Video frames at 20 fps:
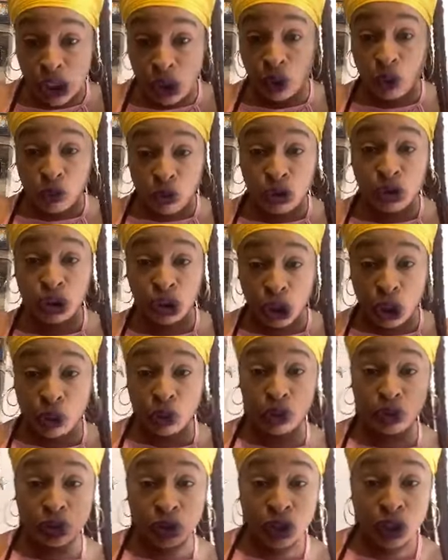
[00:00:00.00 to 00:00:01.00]
Two,
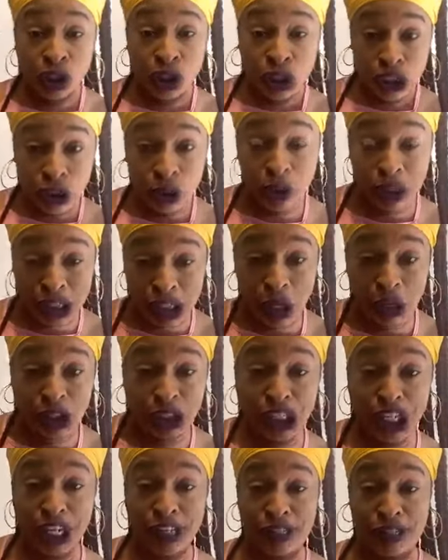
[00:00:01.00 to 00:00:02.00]
two, two
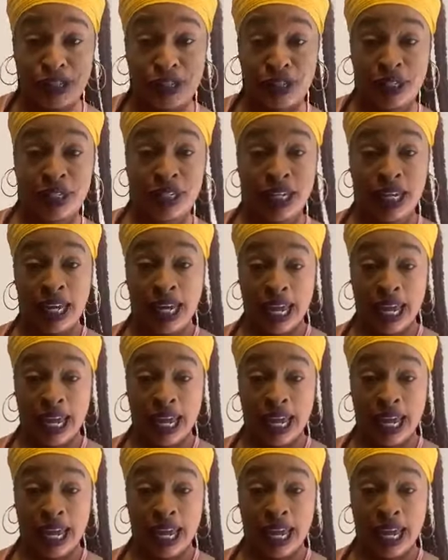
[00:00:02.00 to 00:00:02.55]
associates.